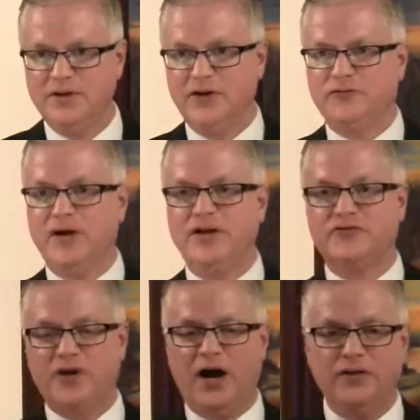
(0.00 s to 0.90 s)
They trained
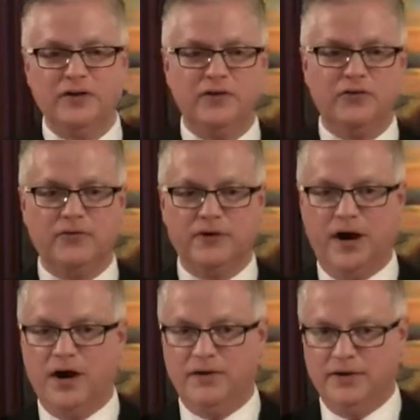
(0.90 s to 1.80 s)
in Scotland and Northern
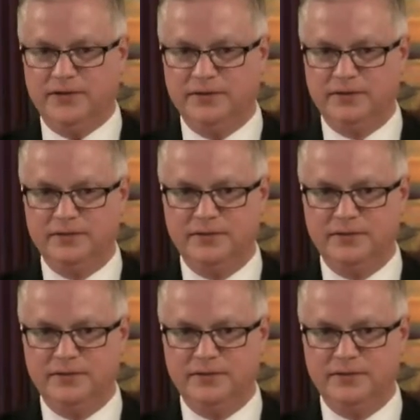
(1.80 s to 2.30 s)
Ireland.